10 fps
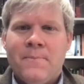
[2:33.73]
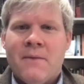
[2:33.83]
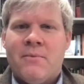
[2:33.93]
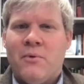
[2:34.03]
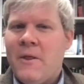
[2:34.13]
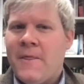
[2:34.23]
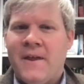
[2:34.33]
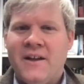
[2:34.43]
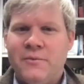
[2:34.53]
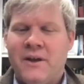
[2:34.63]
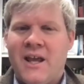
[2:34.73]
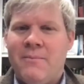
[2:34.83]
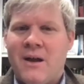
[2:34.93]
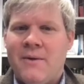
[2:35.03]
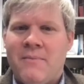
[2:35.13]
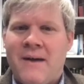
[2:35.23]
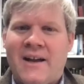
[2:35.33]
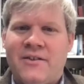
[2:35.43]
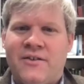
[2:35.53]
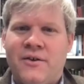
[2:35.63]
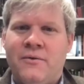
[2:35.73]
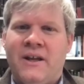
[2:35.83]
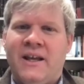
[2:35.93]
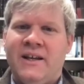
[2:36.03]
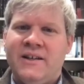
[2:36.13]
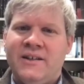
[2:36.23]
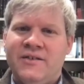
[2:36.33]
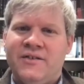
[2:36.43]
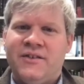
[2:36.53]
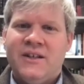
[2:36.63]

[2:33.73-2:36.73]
But one of the things we keep coming back to is